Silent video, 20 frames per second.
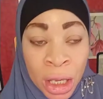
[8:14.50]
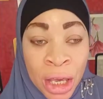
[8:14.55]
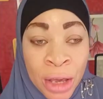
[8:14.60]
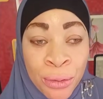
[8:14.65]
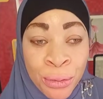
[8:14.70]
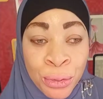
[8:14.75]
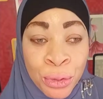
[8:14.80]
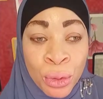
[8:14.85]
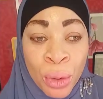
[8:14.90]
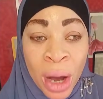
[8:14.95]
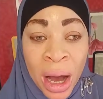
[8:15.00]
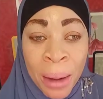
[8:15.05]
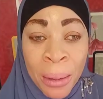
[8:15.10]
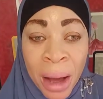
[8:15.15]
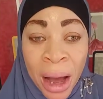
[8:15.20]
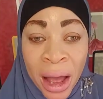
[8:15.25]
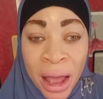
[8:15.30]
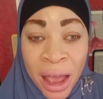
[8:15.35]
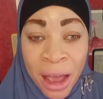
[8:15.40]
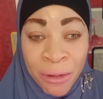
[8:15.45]
If you are
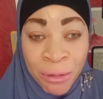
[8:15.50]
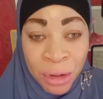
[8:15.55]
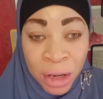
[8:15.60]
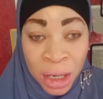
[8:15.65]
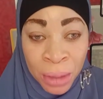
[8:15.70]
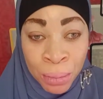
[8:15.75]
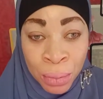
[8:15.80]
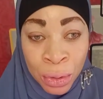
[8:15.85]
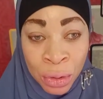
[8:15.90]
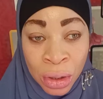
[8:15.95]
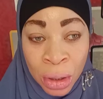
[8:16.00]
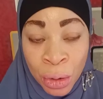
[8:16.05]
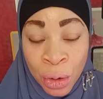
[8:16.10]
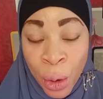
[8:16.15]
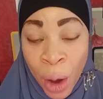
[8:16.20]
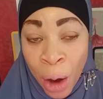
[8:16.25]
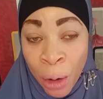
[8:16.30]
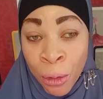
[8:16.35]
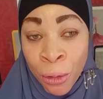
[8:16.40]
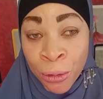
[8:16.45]
heavily built or
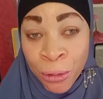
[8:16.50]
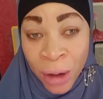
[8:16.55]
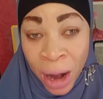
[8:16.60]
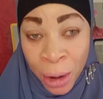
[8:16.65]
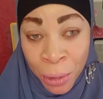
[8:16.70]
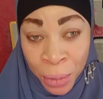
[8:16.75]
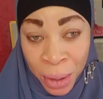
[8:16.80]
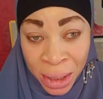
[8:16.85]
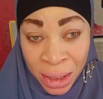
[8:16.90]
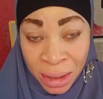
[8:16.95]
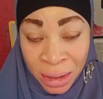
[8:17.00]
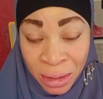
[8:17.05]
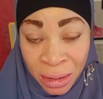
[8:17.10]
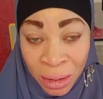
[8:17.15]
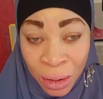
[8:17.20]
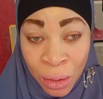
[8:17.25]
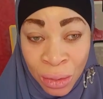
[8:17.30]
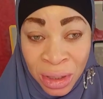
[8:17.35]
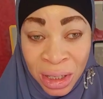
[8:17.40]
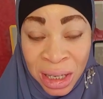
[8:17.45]
you are overweight
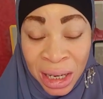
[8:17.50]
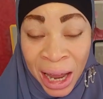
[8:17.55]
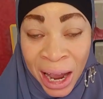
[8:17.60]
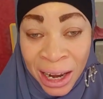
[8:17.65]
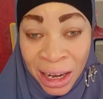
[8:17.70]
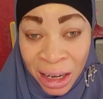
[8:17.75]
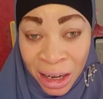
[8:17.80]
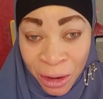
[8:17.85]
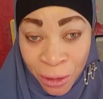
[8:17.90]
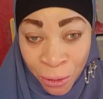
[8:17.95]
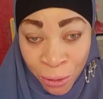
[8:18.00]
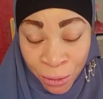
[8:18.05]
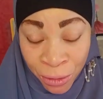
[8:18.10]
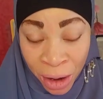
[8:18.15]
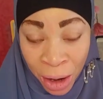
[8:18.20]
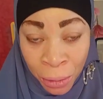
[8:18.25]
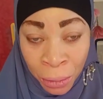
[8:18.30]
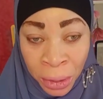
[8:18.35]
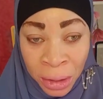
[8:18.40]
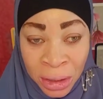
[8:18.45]
or slightly
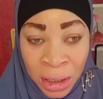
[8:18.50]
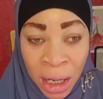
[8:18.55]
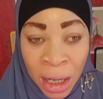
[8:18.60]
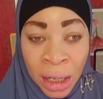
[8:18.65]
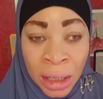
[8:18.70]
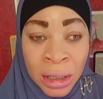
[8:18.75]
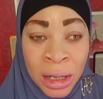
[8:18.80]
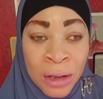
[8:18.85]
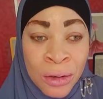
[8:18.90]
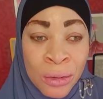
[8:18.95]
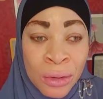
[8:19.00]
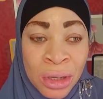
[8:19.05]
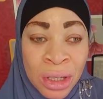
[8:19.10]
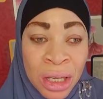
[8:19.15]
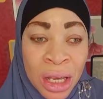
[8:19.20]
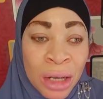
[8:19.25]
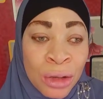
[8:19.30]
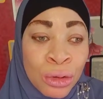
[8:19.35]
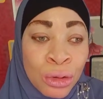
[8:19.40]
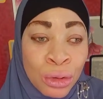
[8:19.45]
overweight, then you
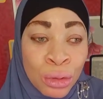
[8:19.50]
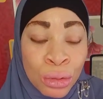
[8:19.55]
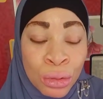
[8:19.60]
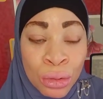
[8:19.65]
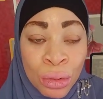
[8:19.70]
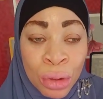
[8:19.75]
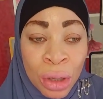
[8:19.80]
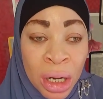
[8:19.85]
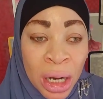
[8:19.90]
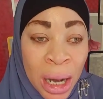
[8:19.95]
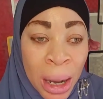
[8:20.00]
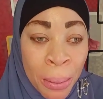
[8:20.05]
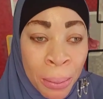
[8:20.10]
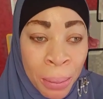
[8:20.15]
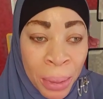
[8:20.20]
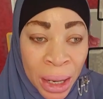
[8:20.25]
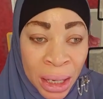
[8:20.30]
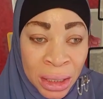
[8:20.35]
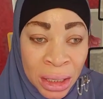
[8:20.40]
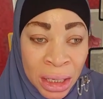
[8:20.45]
take 2
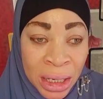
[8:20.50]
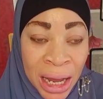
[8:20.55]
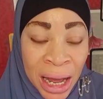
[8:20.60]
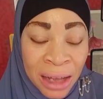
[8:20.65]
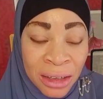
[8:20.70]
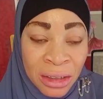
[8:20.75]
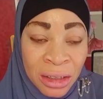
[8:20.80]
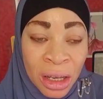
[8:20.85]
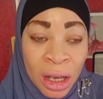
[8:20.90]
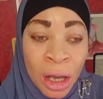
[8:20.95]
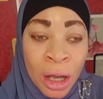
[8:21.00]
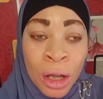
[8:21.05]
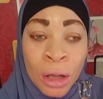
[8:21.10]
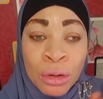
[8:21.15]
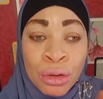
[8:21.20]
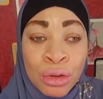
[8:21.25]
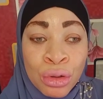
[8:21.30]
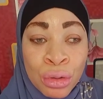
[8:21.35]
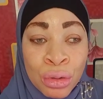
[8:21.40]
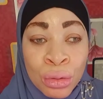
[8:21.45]
grams per day. That's
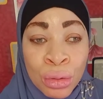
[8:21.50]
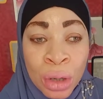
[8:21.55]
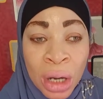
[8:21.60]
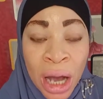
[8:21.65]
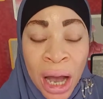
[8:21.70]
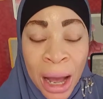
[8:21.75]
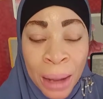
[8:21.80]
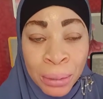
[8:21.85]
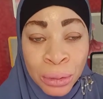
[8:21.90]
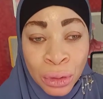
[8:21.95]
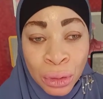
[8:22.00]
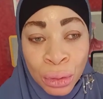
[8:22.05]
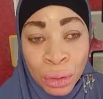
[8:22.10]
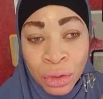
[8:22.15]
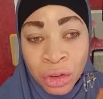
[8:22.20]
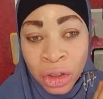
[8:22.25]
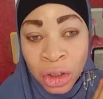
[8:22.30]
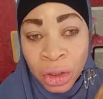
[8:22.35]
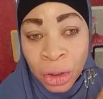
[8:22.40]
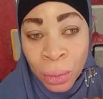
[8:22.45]
2
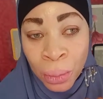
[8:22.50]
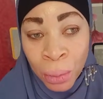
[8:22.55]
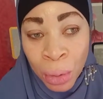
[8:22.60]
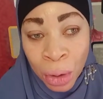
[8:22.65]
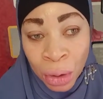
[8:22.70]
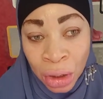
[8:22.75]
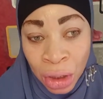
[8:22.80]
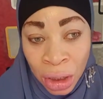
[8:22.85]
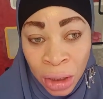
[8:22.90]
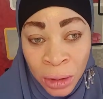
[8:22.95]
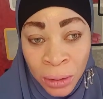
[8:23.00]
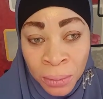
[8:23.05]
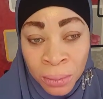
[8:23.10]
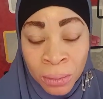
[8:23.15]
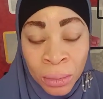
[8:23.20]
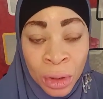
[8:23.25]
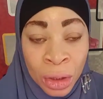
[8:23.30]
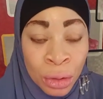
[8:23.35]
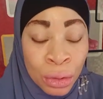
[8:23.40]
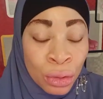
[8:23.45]
capsules in the morning,
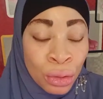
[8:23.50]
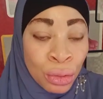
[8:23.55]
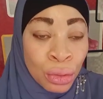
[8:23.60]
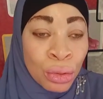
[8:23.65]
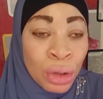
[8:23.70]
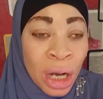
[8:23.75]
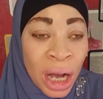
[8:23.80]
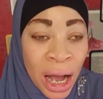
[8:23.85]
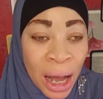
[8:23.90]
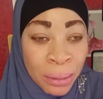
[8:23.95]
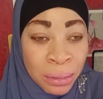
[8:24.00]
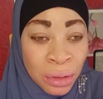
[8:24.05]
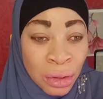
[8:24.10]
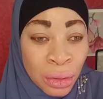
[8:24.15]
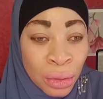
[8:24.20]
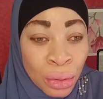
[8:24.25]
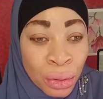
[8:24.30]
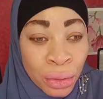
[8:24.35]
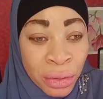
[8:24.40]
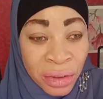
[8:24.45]
2
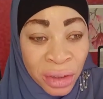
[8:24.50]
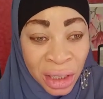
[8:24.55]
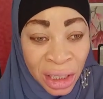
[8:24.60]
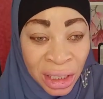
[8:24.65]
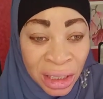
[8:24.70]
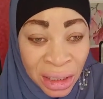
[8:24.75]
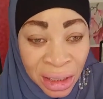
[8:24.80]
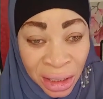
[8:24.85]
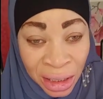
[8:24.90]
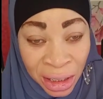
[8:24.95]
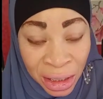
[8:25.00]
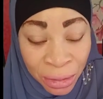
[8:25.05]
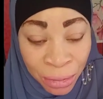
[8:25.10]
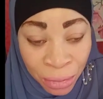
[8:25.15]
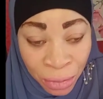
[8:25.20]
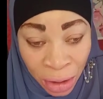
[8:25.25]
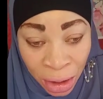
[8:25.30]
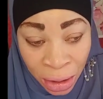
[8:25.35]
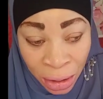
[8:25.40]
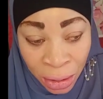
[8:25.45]
capsules in the
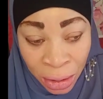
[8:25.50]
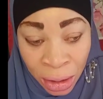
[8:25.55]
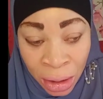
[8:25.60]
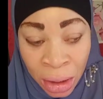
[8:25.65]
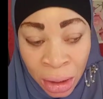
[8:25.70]
evening.